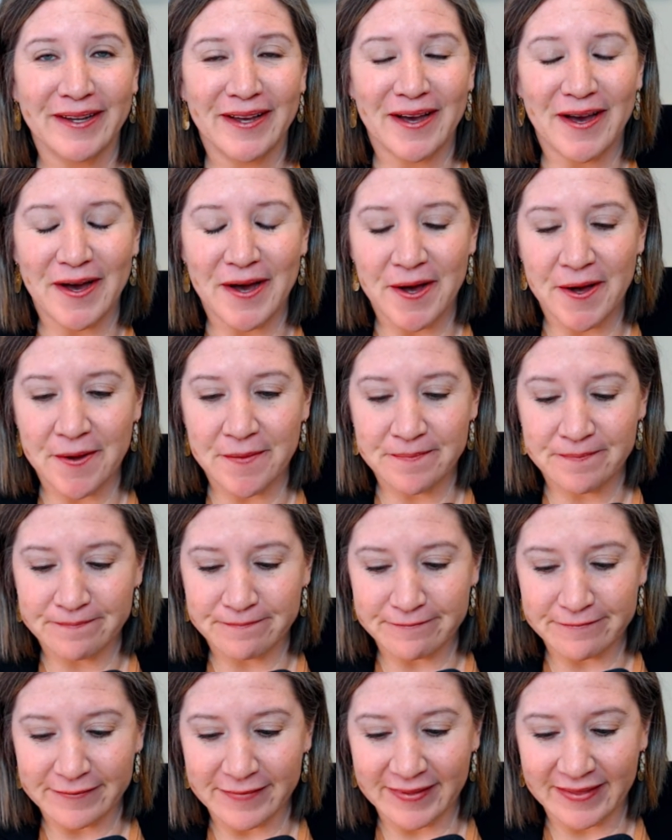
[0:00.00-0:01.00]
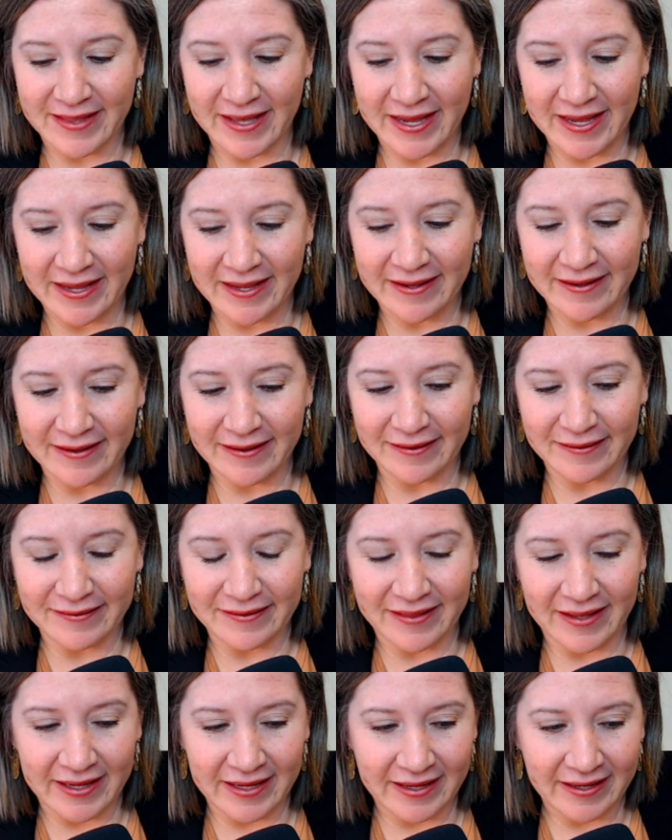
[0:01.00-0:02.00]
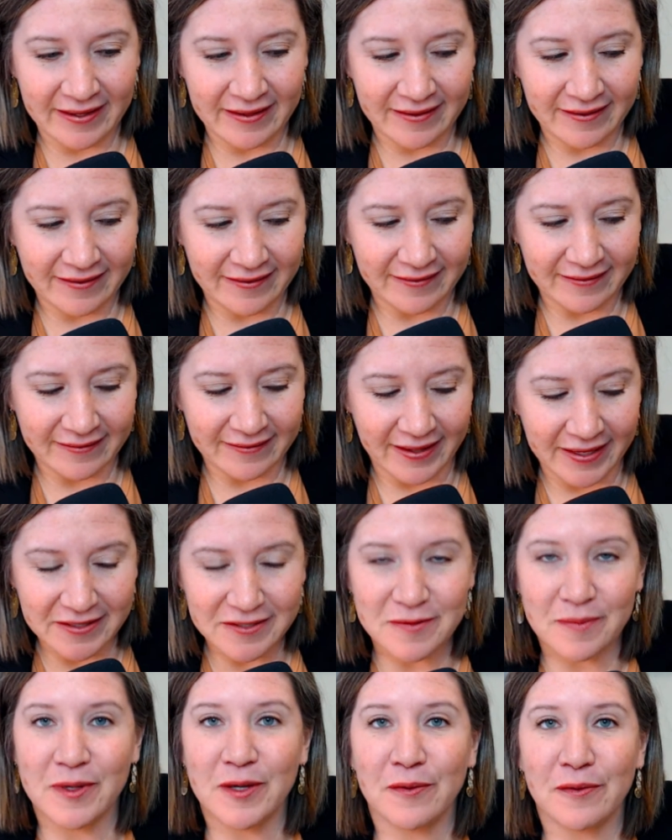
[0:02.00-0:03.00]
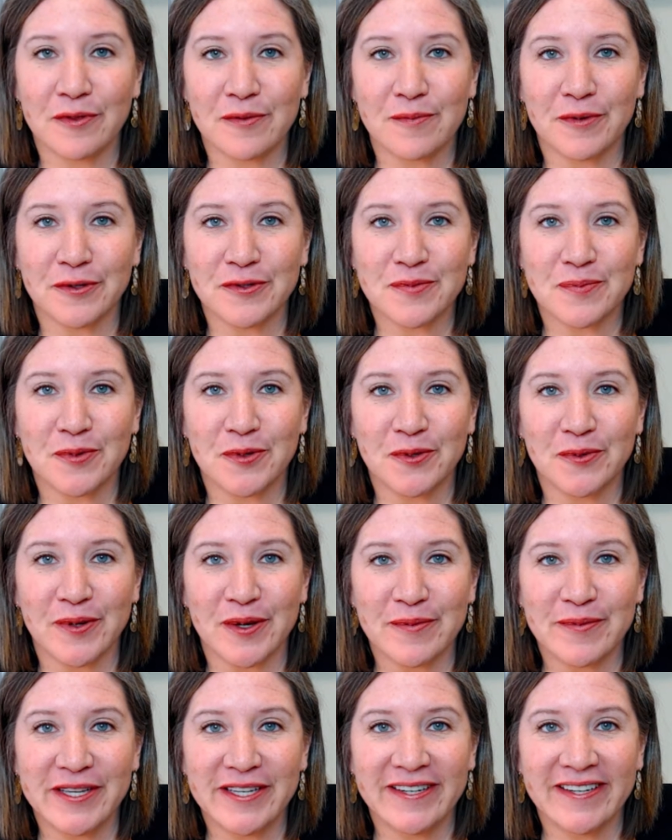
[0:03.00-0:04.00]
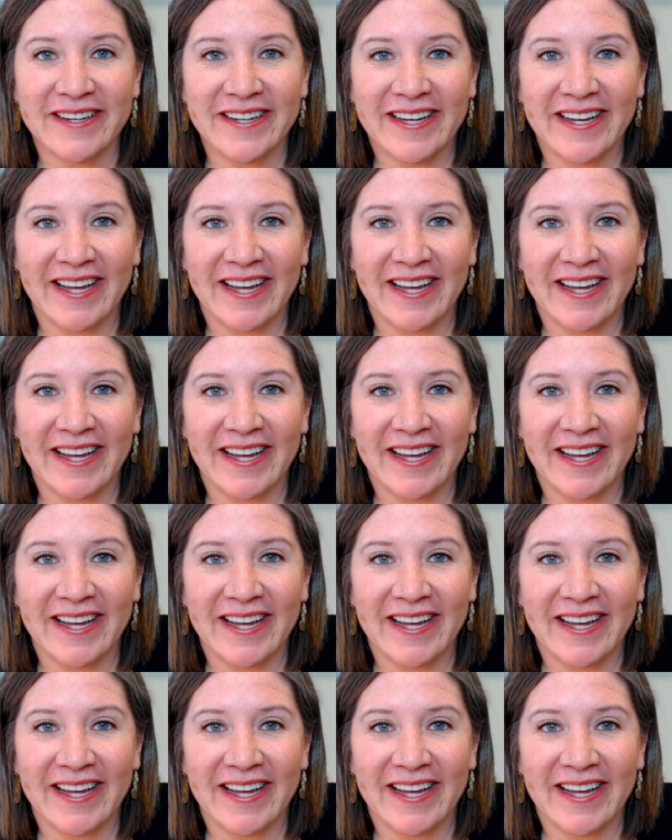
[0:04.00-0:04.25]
They like to be with multiple women,